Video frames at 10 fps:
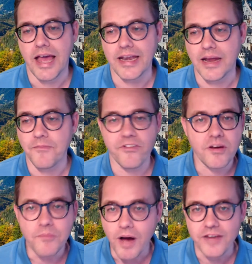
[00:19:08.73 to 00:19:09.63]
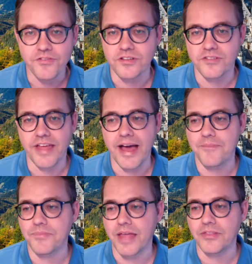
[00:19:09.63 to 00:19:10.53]
And I'm very mindful of
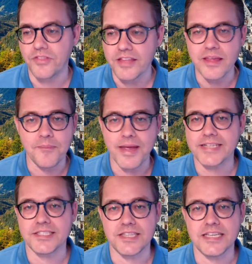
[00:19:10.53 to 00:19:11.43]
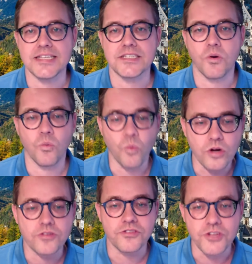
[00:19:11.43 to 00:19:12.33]
that. And the thing that makes these worth